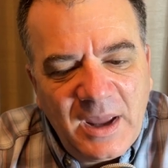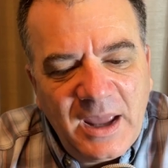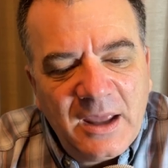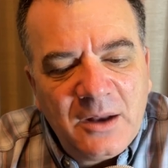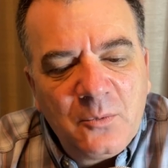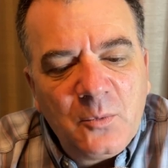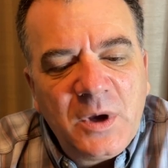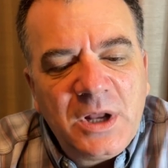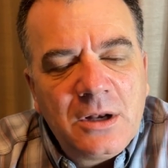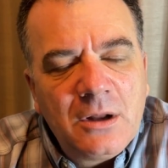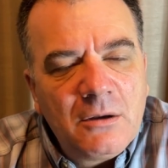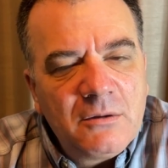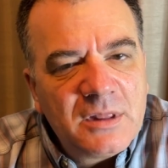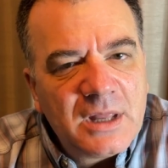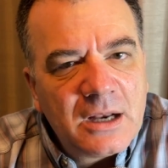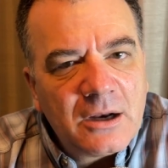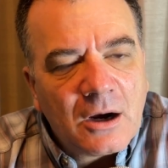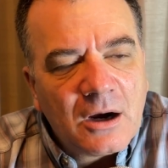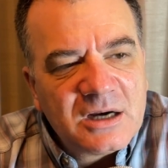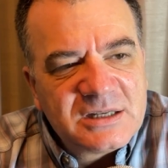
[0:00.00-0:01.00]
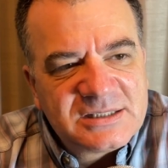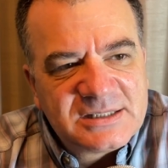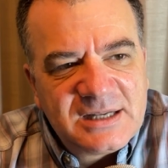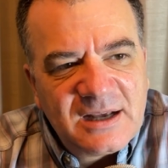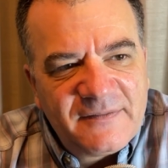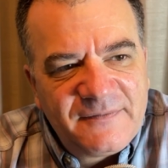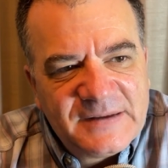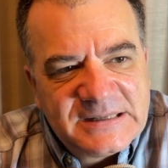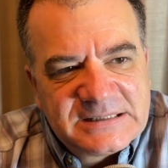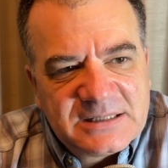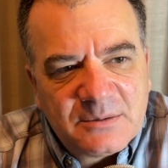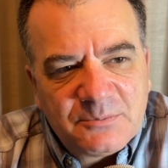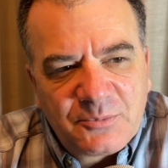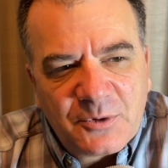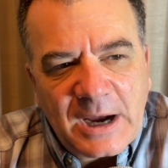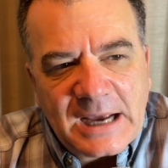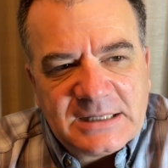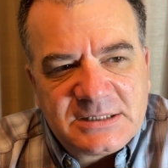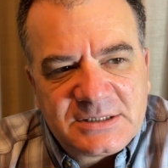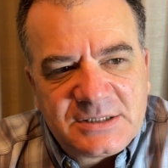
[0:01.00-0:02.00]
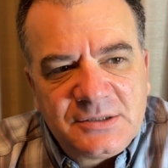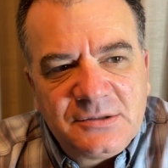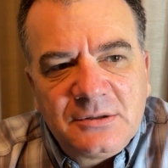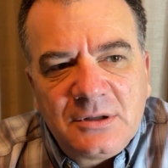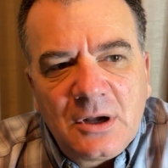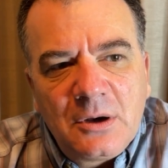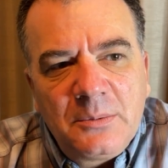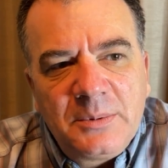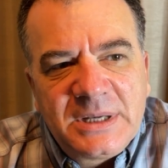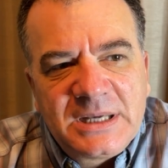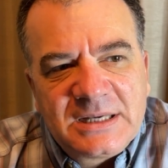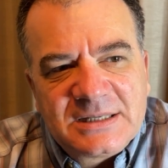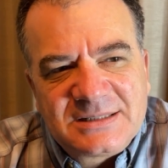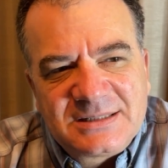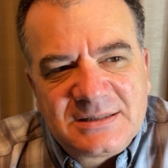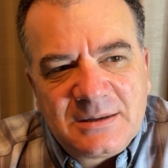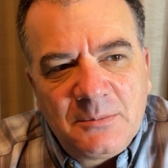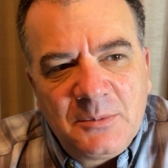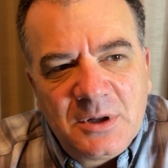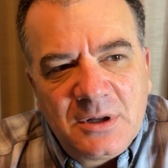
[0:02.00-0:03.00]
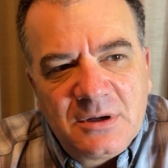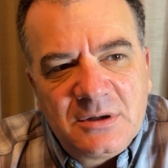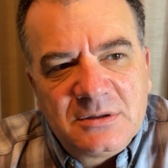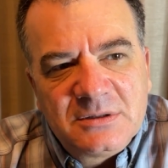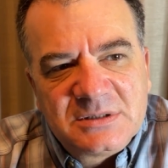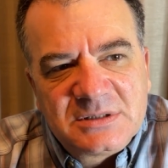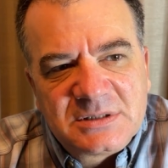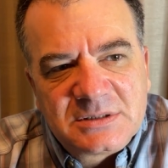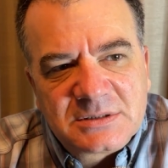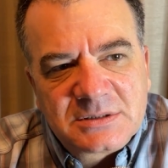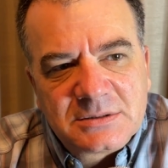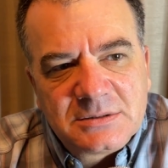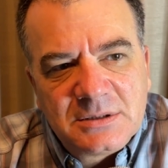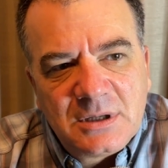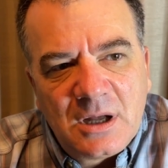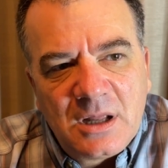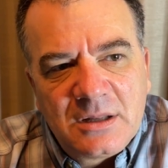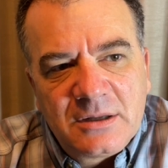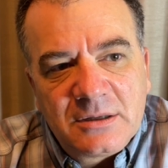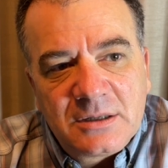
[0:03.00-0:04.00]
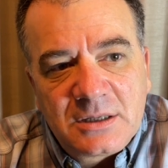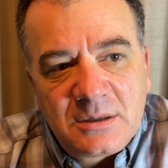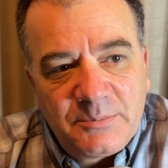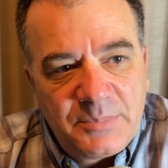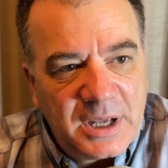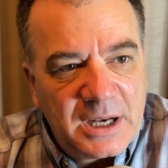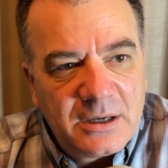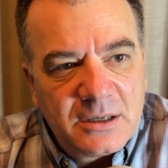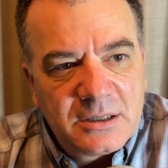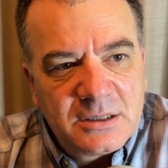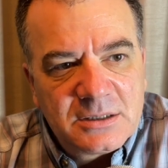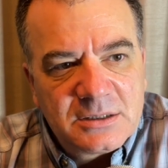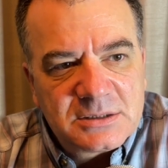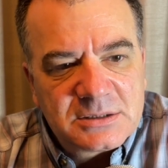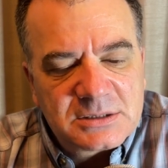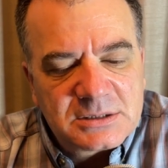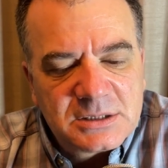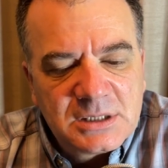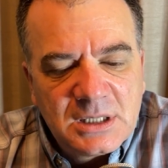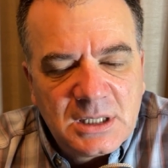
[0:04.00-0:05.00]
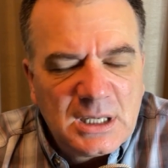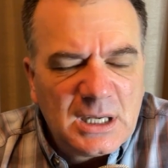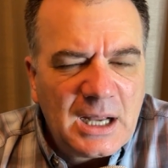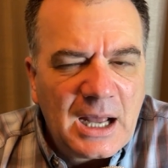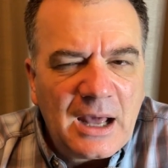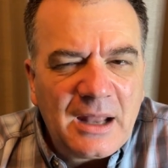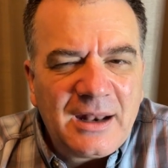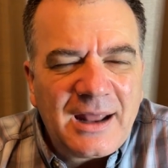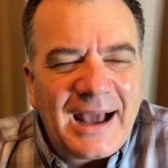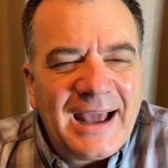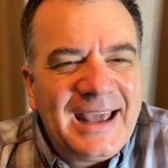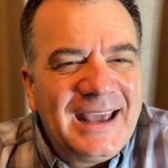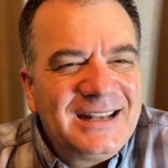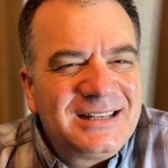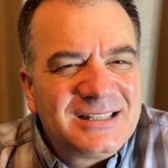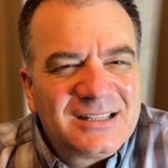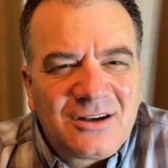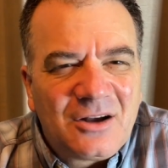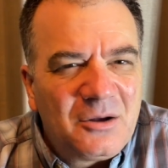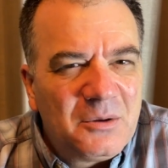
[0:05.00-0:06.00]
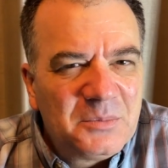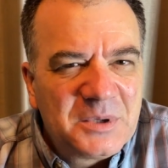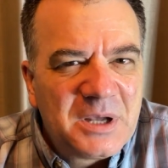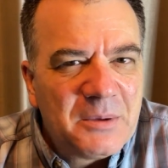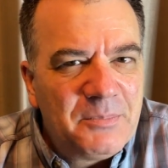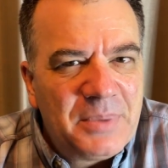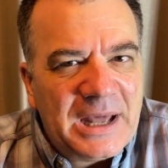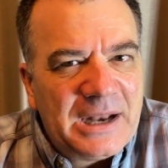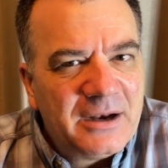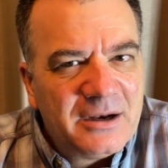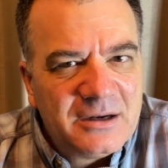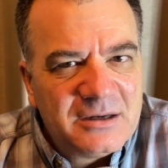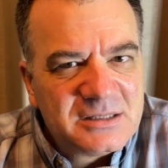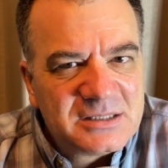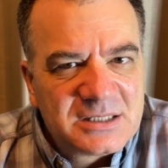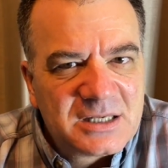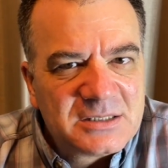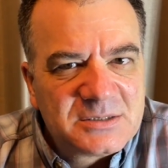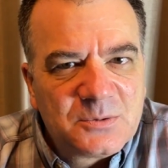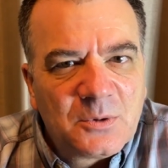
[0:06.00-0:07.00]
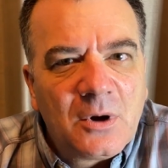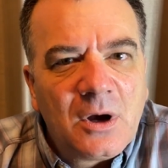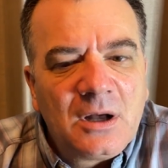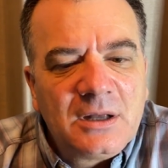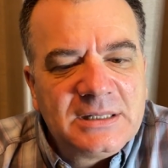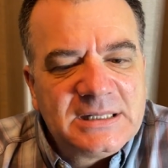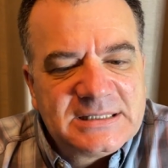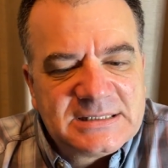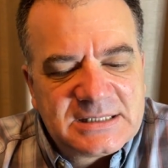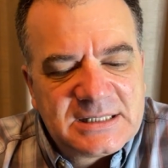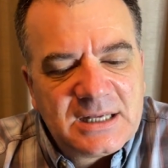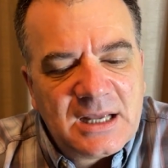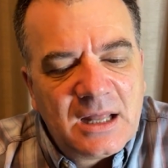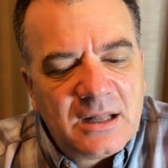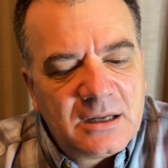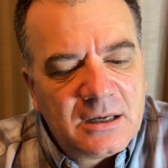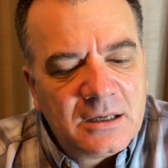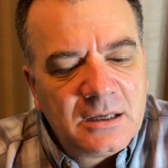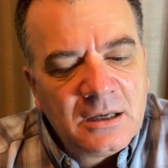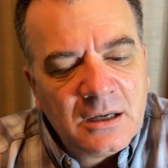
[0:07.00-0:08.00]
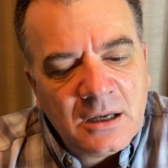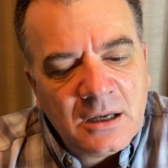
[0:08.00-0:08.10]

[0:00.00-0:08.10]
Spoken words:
and we know that our stuff isn't priced too low because some of those other competitors, I hate to call them competitors because we're all in this together,